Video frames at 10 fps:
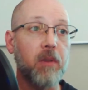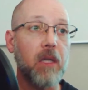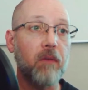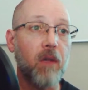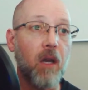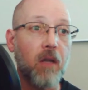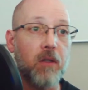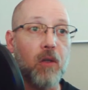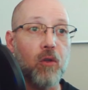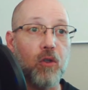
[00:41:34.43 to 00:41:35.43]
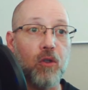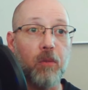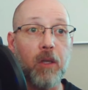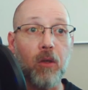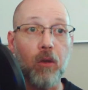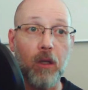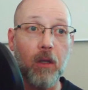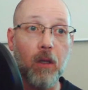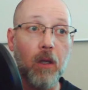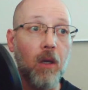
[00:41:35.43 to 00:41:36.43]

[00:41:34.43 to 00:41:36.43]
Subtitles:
believe the Constitution to be good,